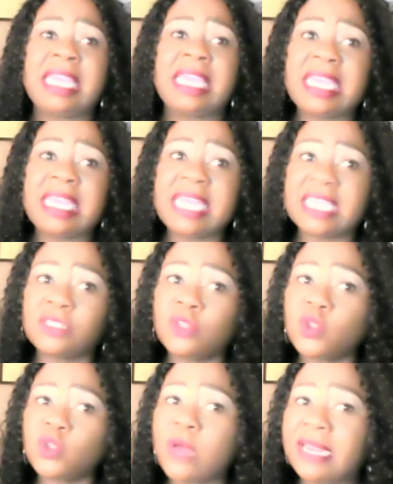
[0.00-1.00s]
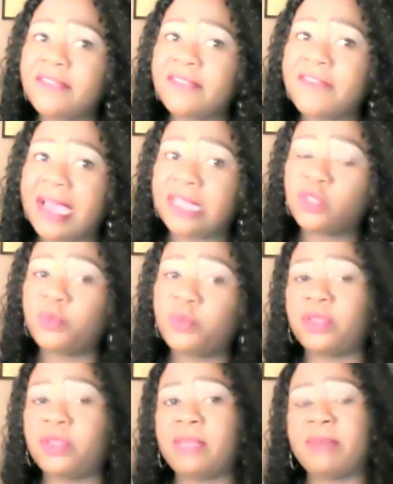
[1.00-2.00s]
he does not qualify to
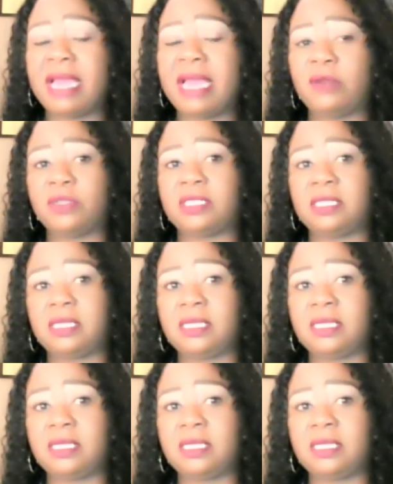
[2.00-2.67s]
be on the ballot.